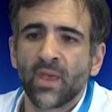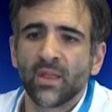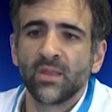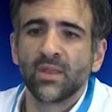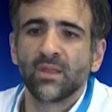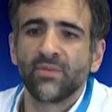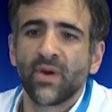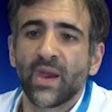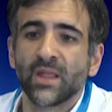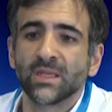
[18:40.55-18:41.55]
And
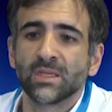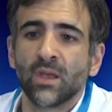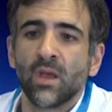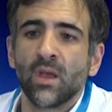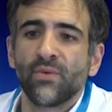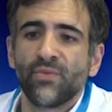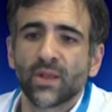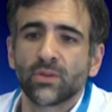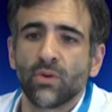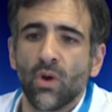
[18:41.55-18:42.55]
identified as
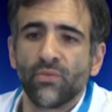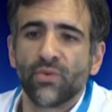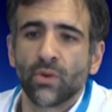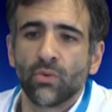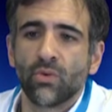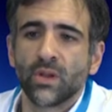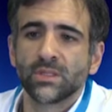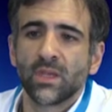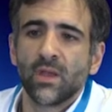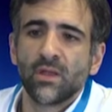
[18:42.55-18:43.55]
factor of recurrence